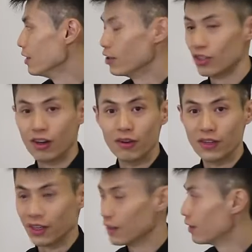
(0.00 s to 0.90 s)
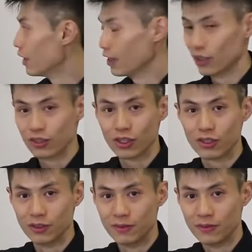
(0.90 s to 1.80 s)
the dissolving and the
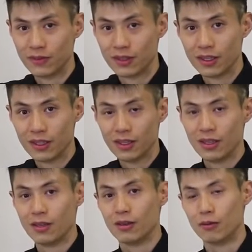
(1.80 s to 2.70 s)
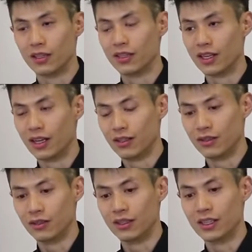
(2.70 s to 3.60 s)
circle. What they
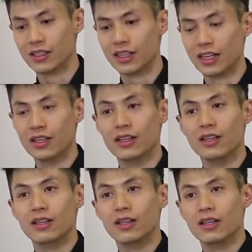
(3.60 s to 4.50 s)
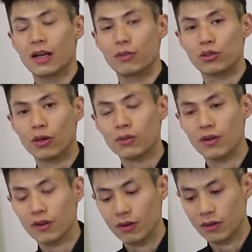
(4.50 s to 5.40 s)
do is they absorb
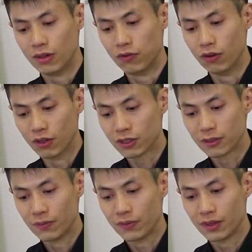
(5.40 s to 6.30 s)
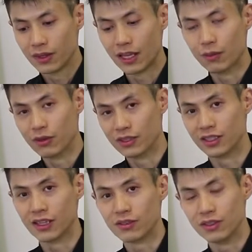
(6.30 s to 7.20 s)
the force that the
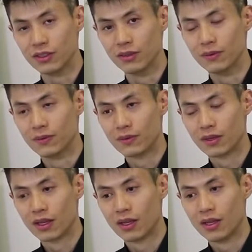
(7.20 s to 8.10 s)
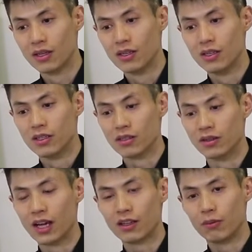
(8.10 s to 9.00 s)
person gives to you.
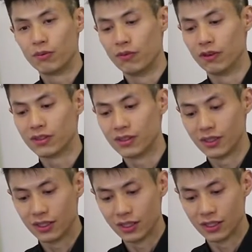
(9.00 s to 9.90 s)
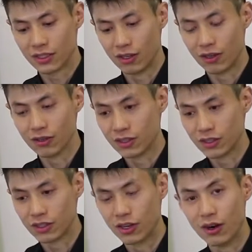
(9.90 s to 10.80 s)
So now the force is
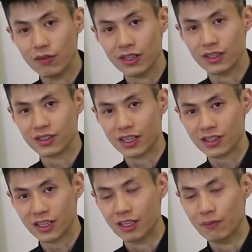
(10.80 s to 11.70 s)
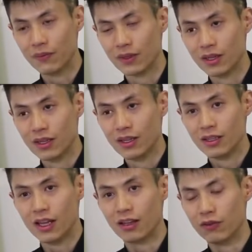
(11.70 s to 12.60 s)
all dissolved and sucked in.
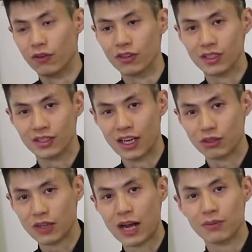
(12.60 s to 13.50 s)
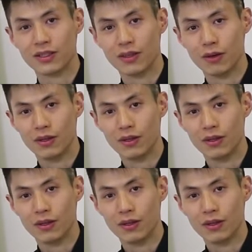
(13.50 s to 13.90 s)
Now the force is now trapped